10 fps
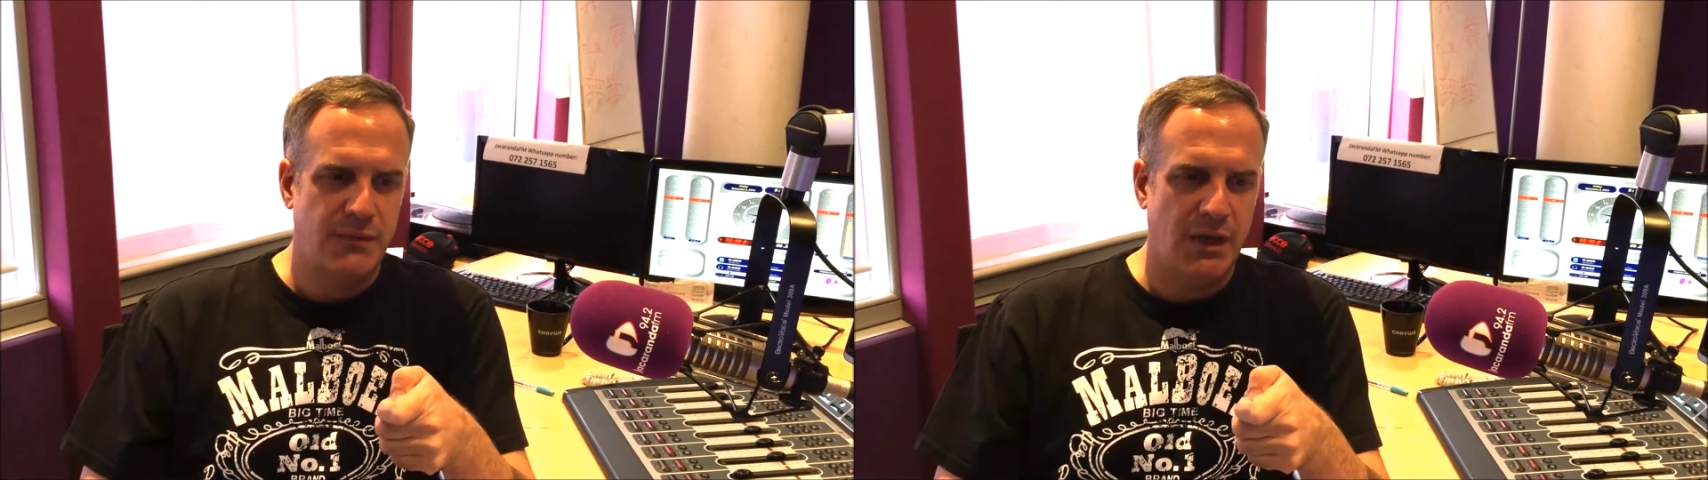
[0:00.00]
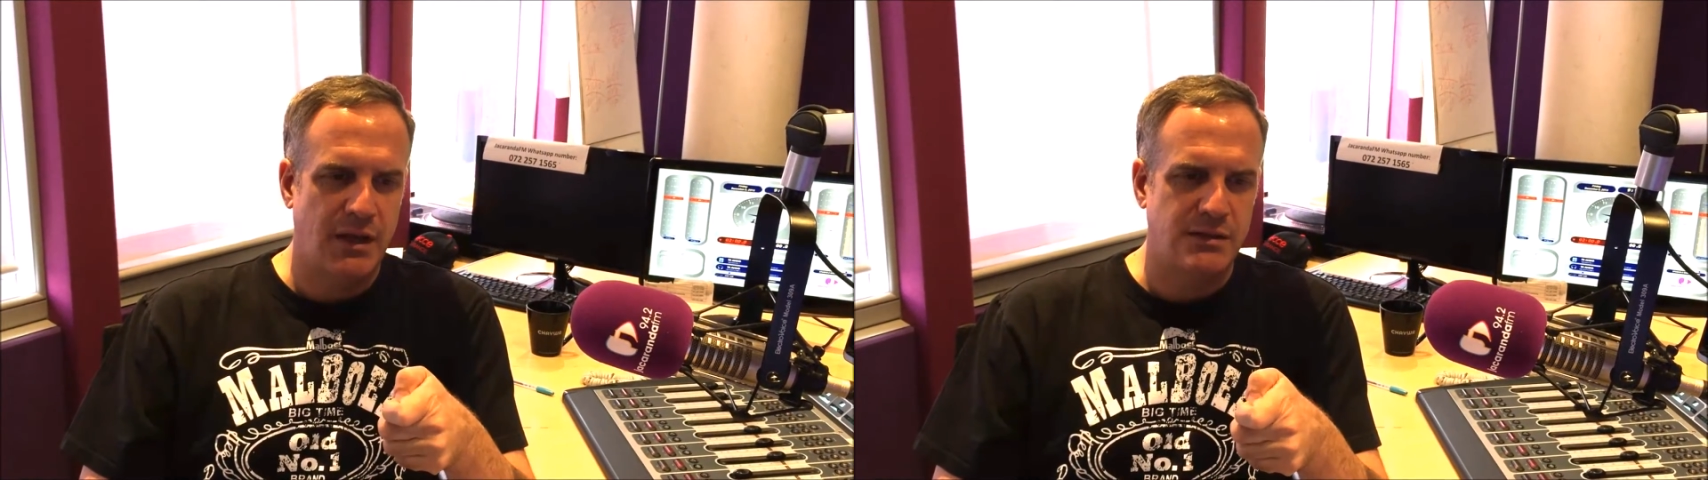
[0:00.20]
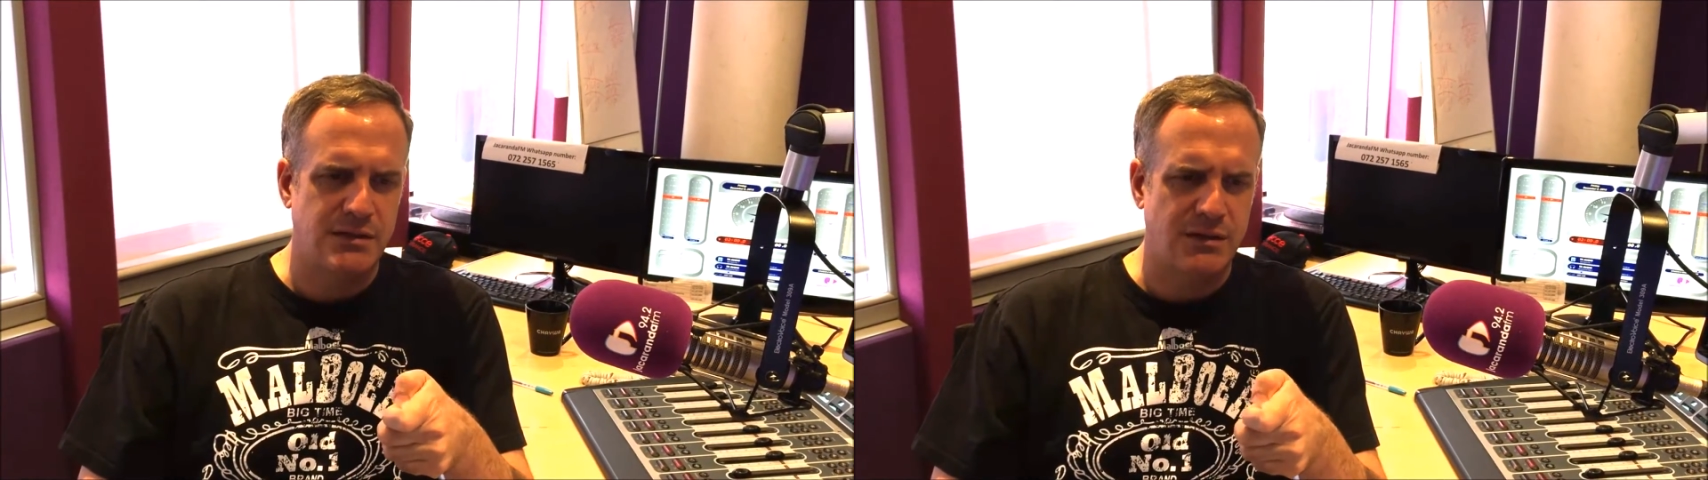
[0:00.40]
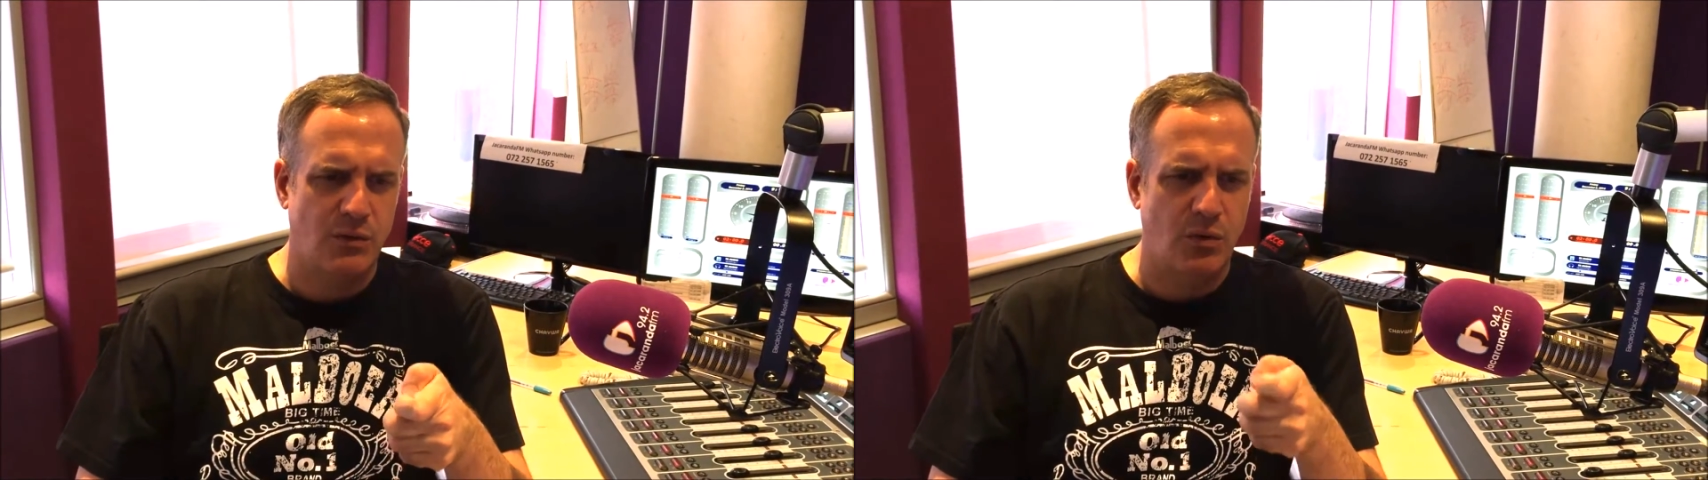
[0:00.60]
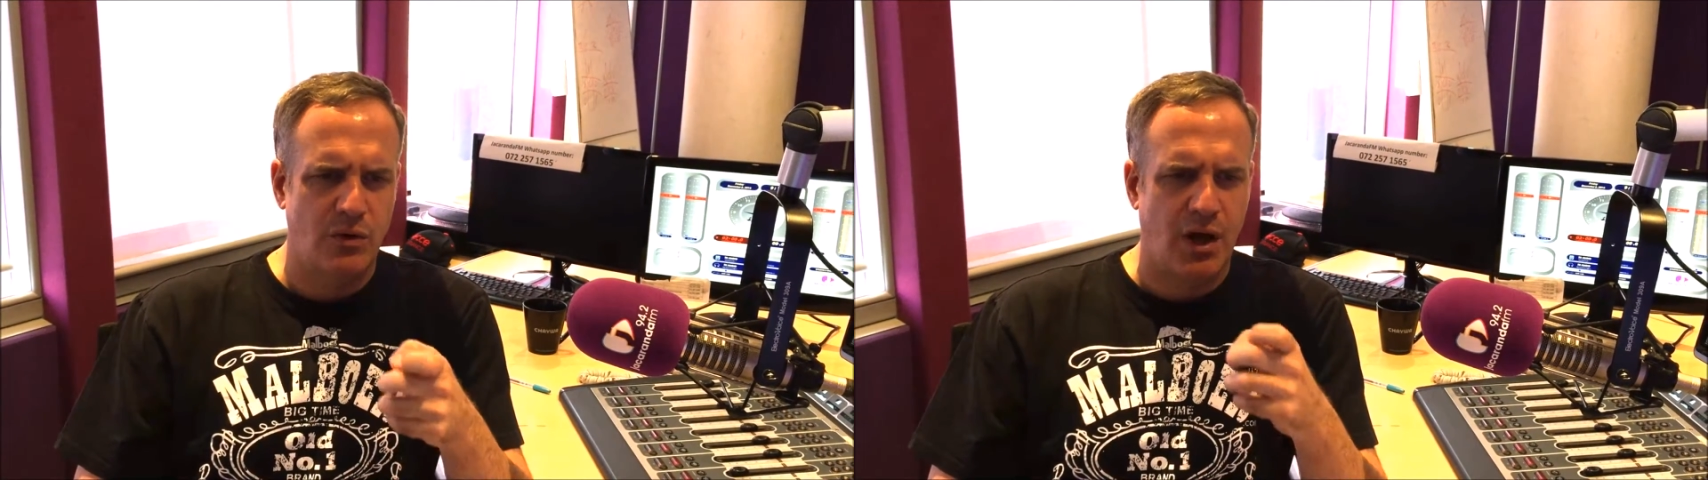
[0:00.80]
and
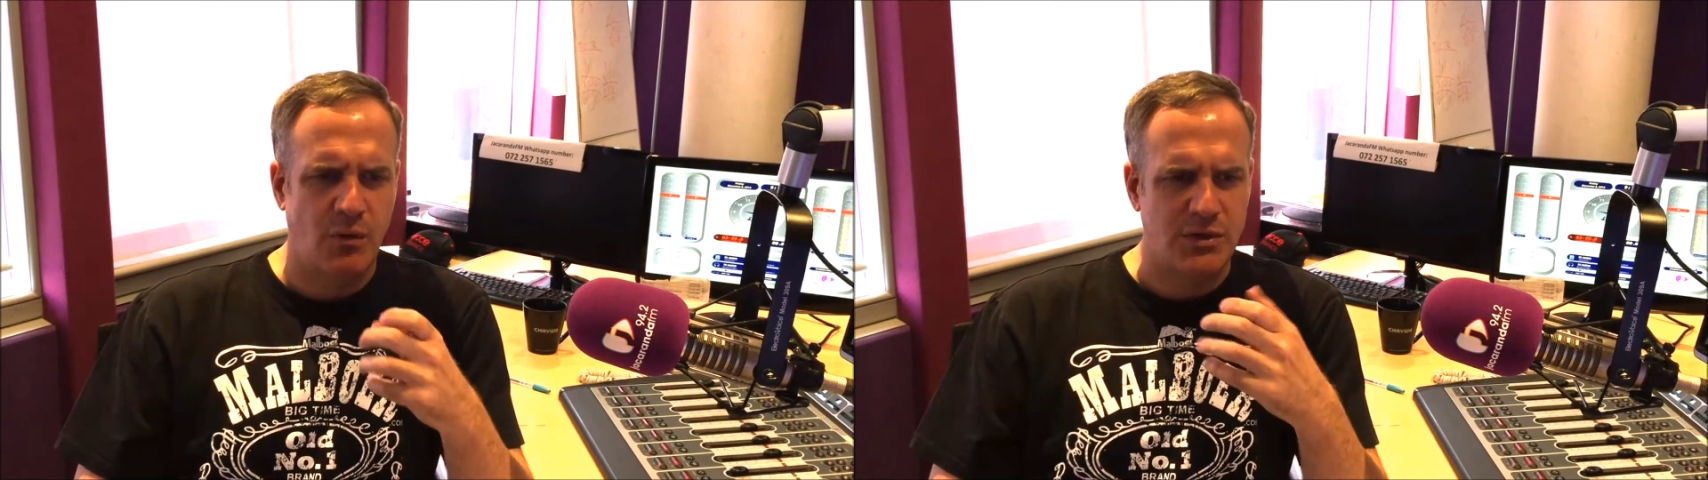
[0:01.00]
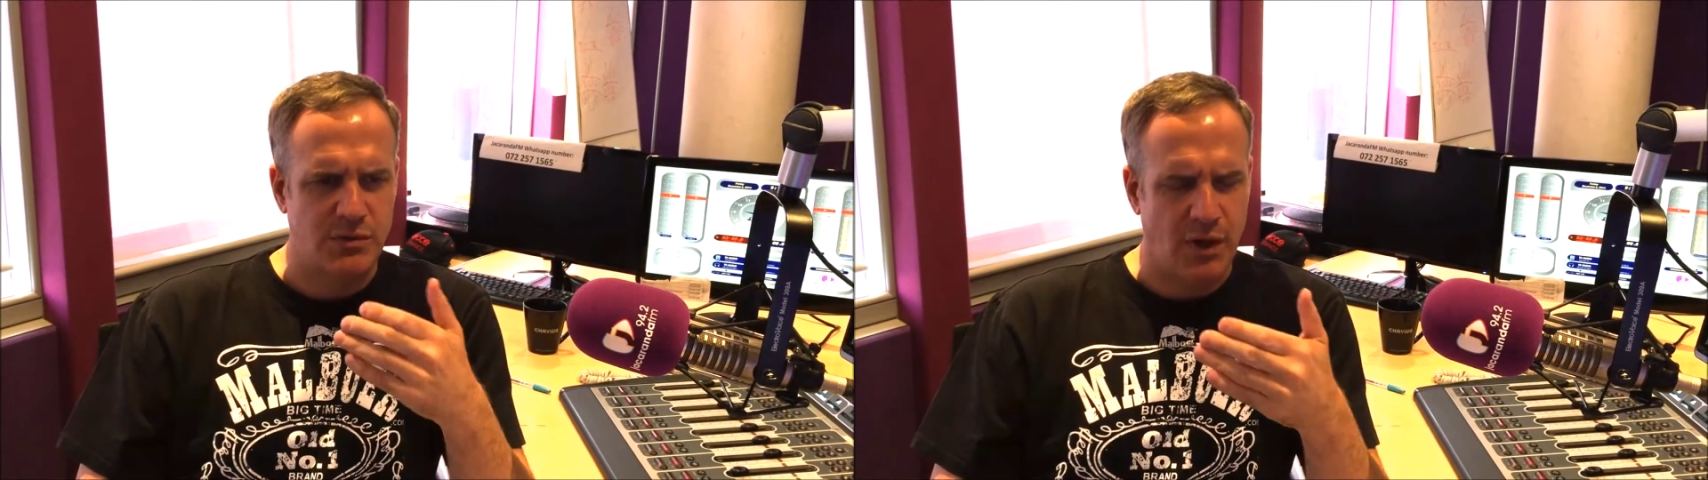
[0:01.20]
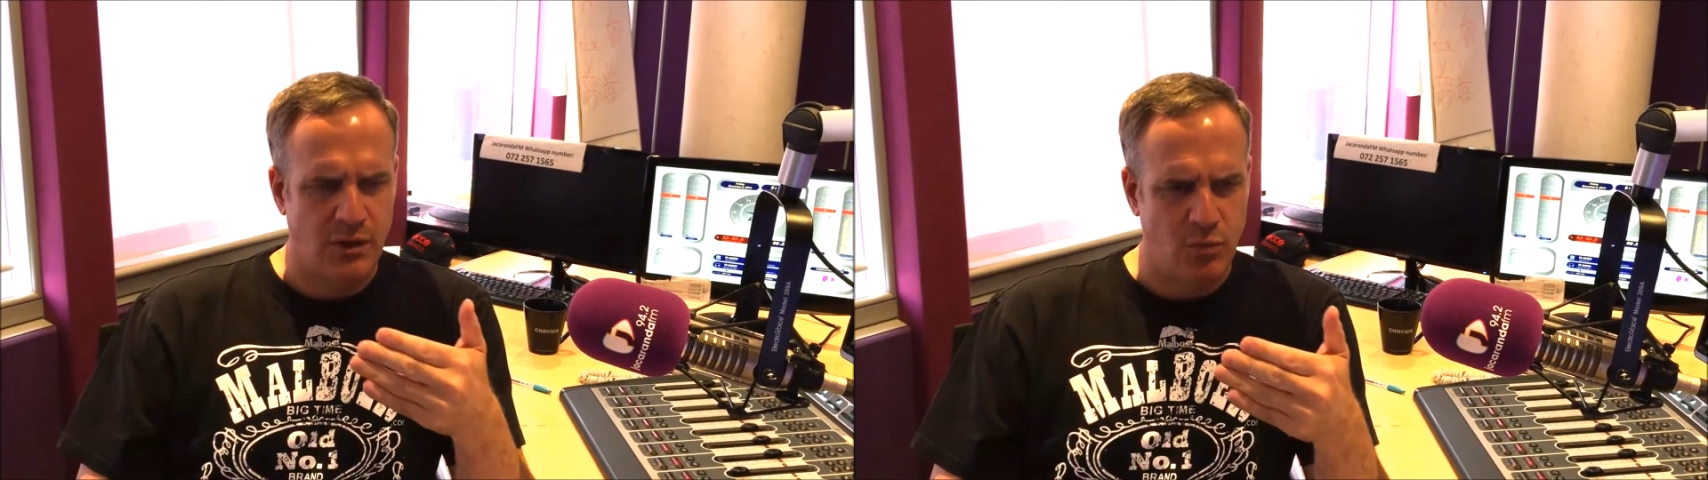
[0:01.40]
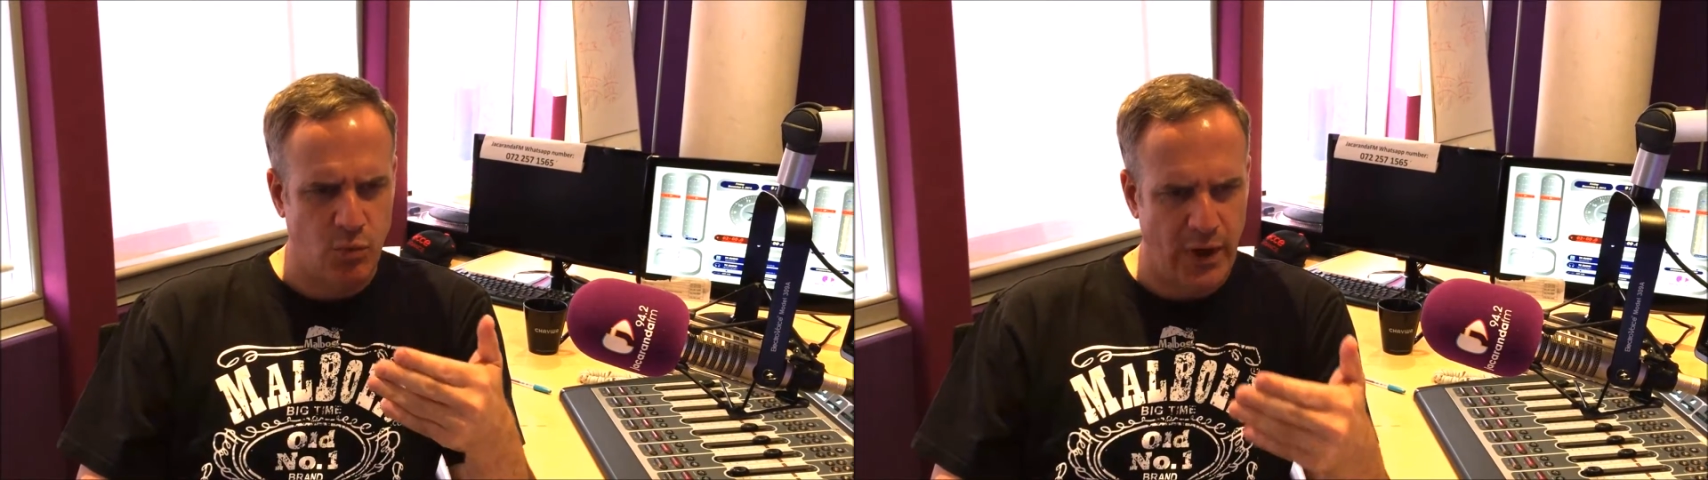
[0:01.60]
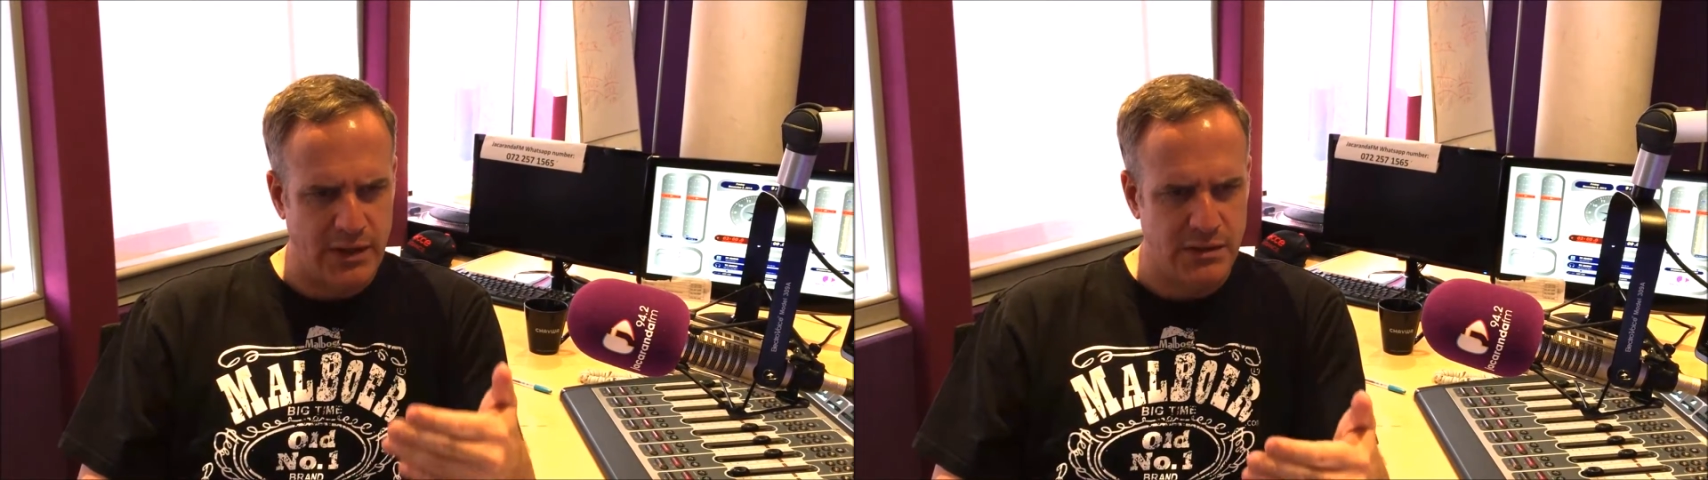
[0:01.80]
I
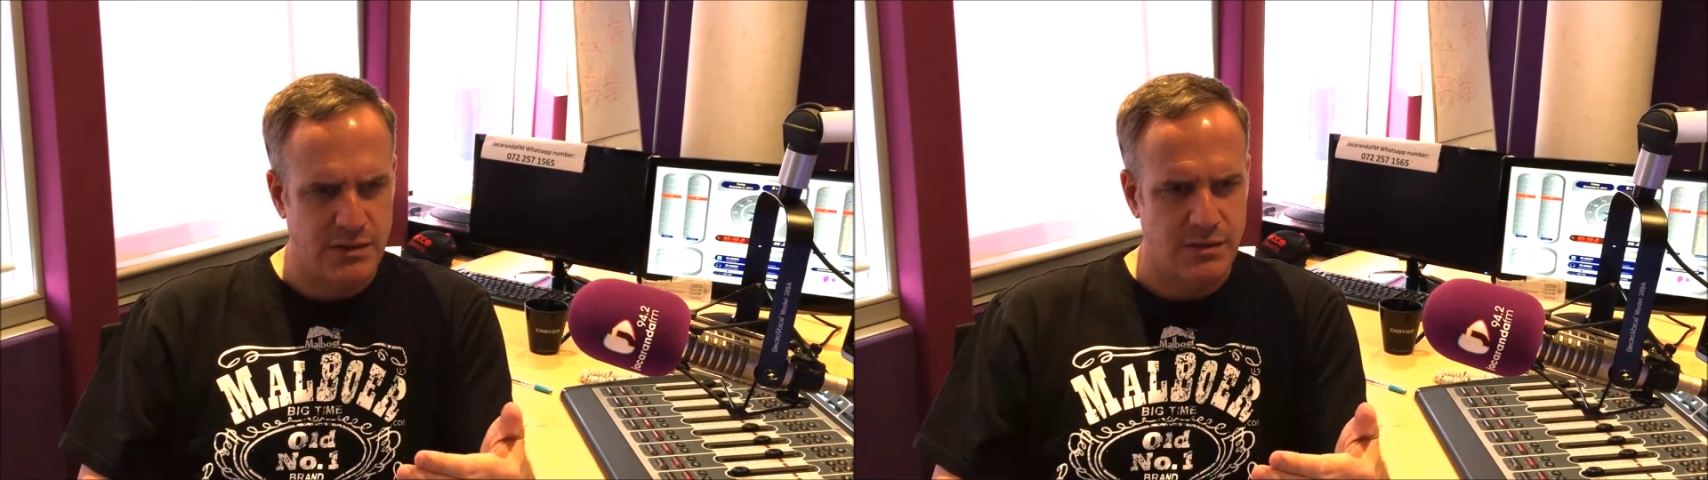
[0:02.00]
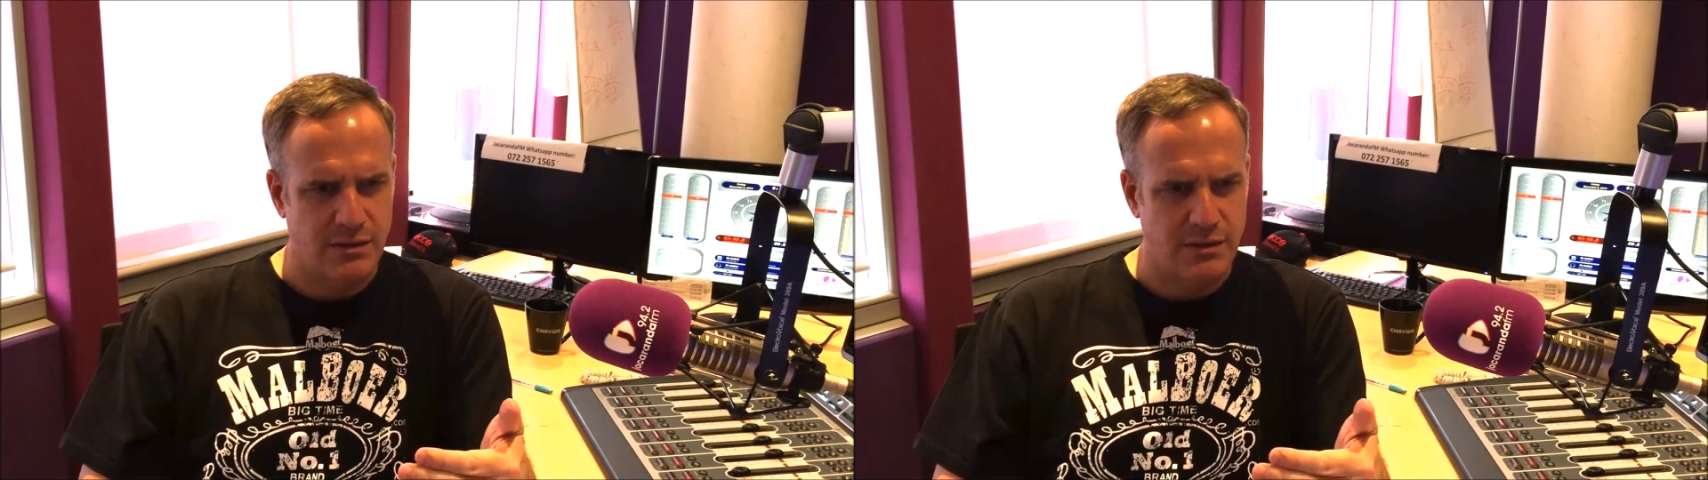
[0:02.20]
read